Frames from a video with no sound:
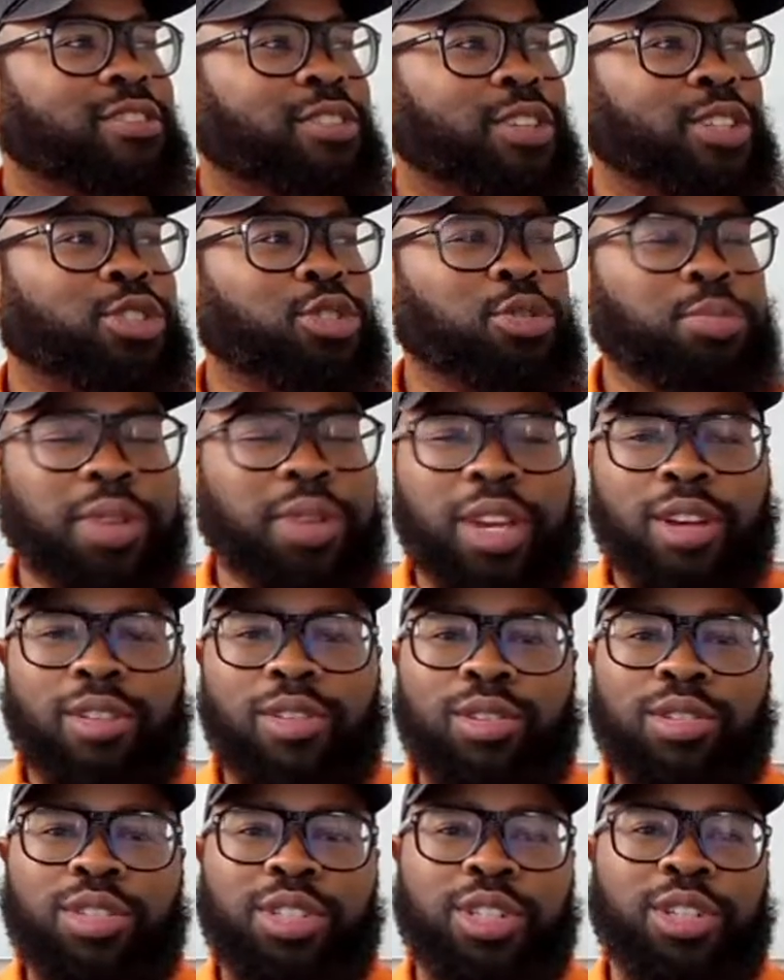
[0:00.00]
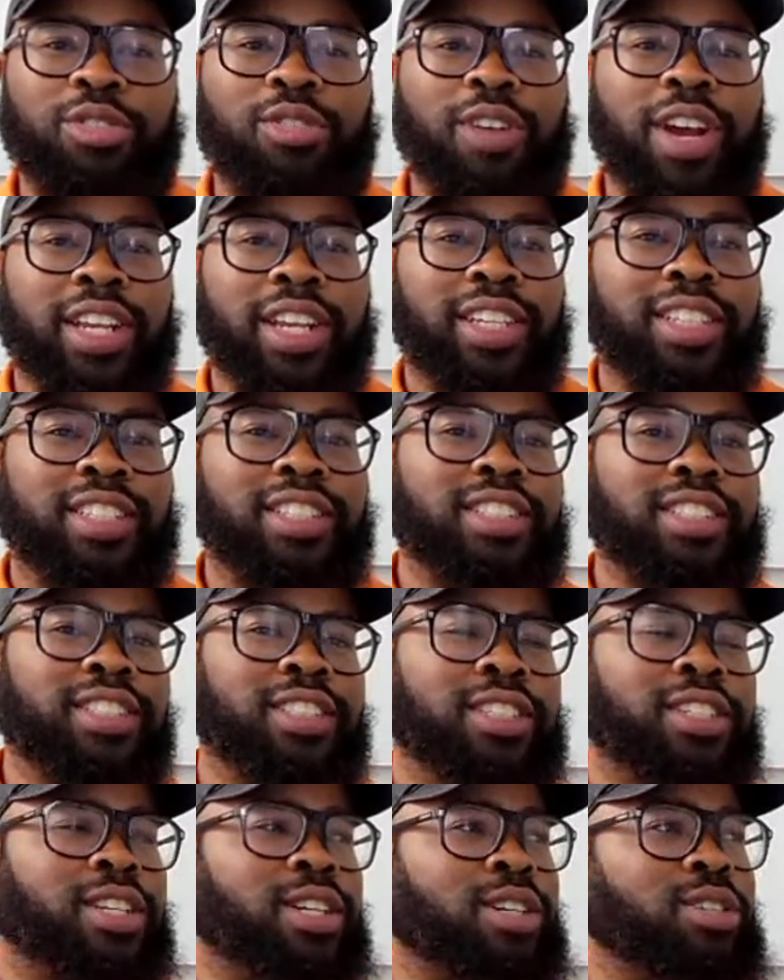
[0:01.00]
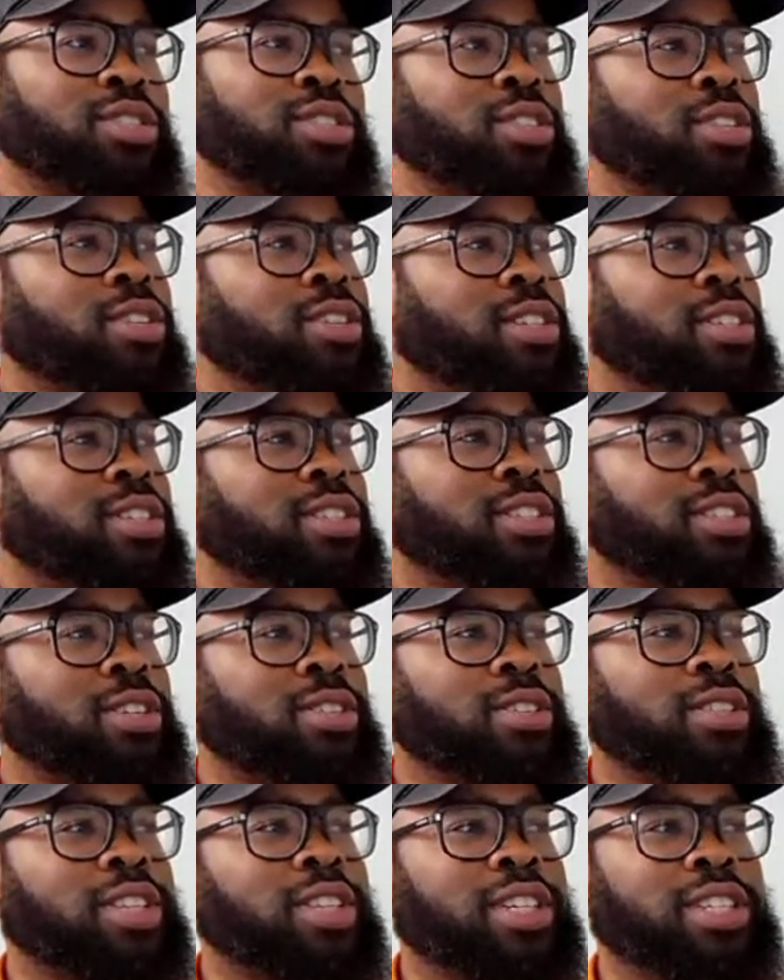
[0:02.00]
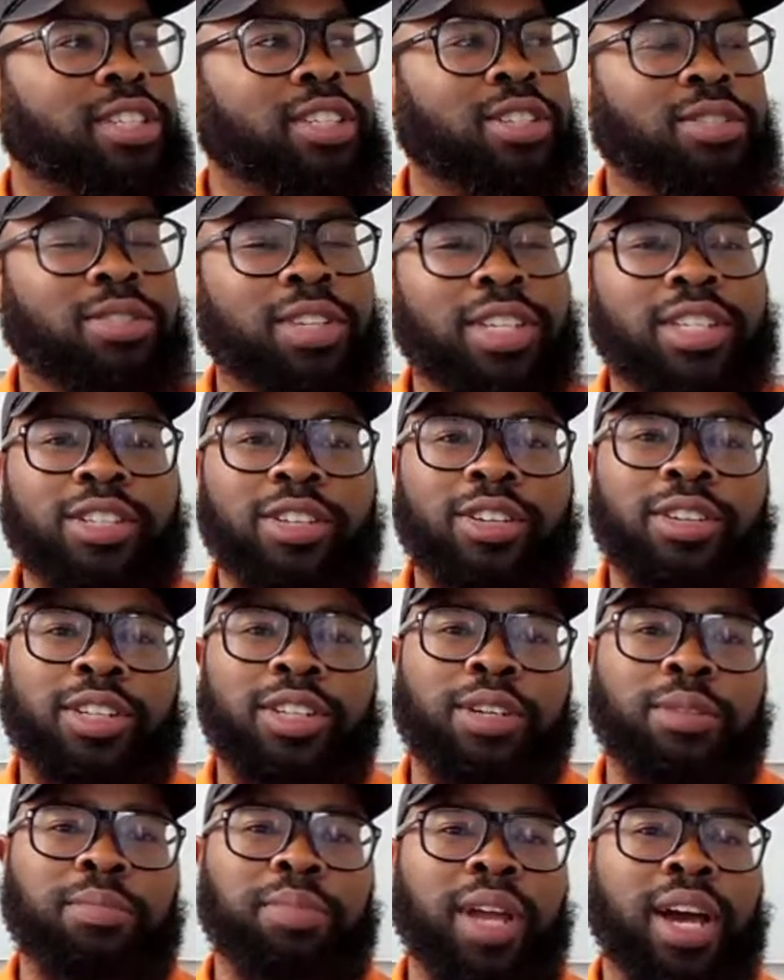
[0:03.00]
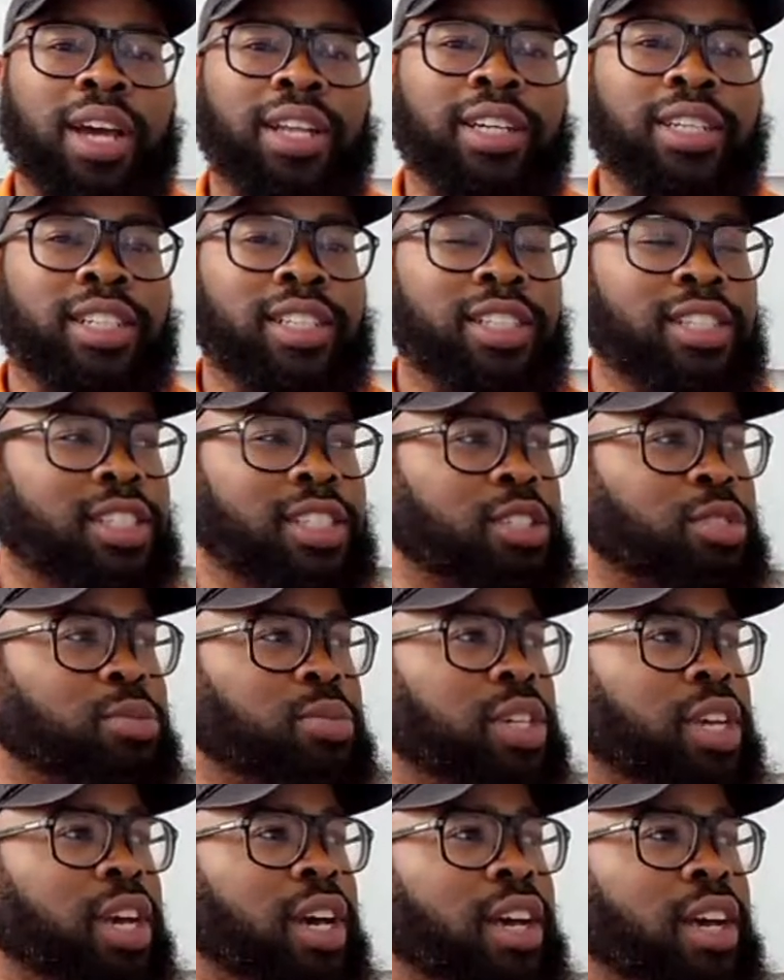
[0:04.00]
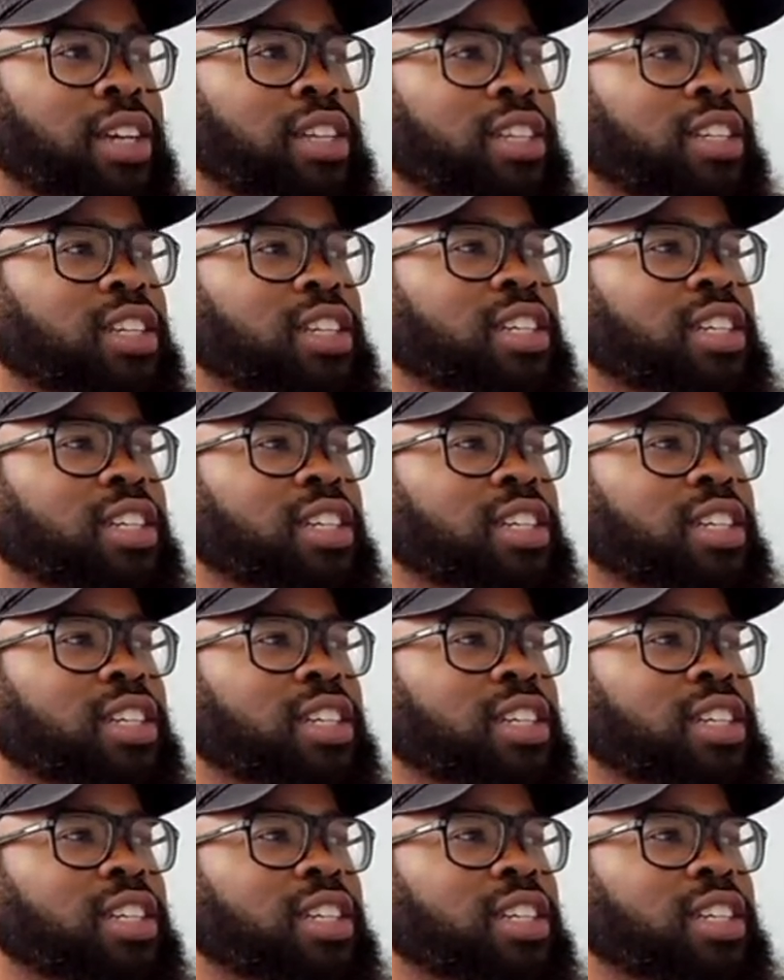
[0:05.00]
For superheroes of credit, certain things don't necessarily apply to us because